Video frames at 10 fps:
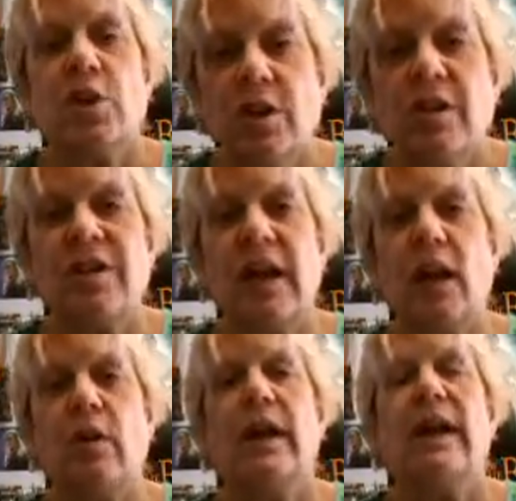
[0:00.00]
Turns
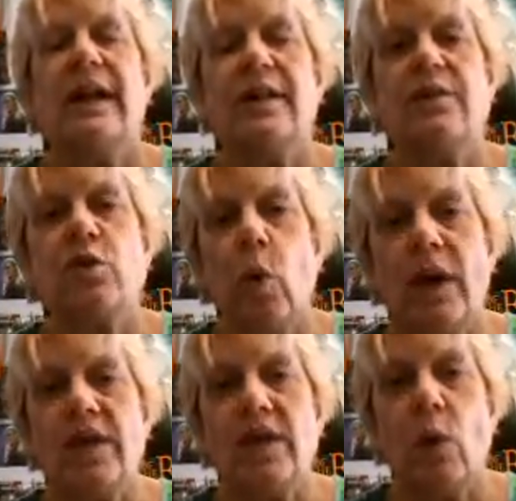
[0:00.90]
out it's
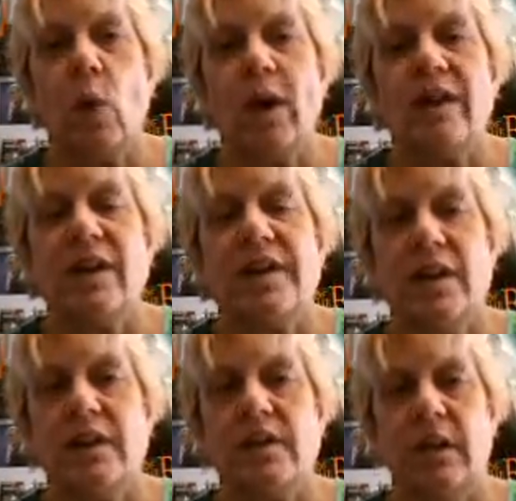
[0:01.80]
21
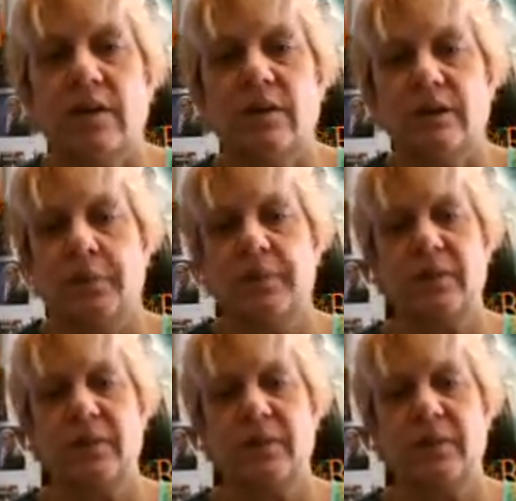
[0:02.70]
centimeters.